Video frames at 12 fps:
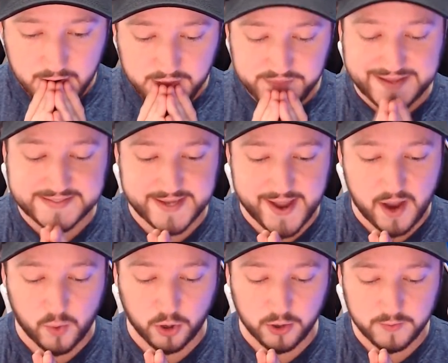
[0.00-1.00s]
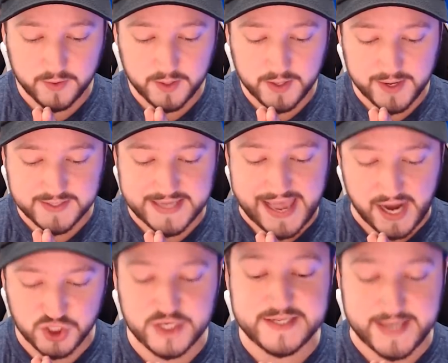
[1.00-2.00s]
That tower is
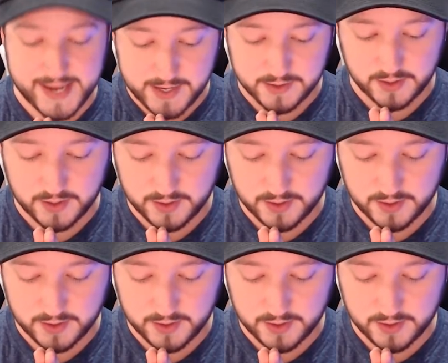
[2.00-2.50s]
actually dead.